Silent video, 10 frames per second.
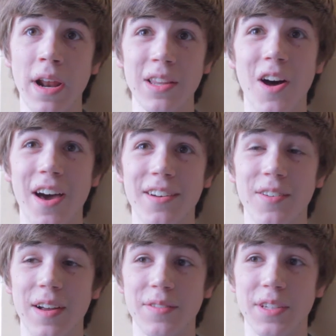quite a
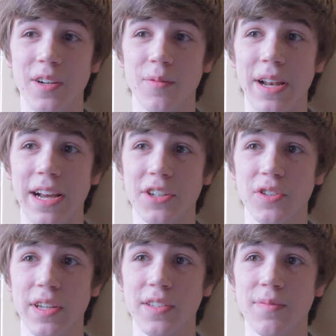lot around mm -hmm. here when
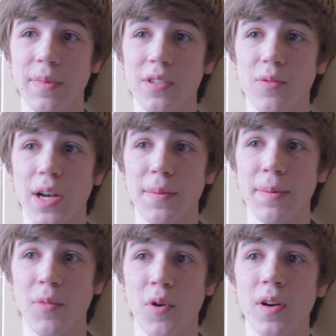actually it means
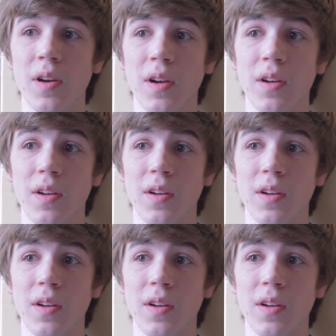quite a bit more.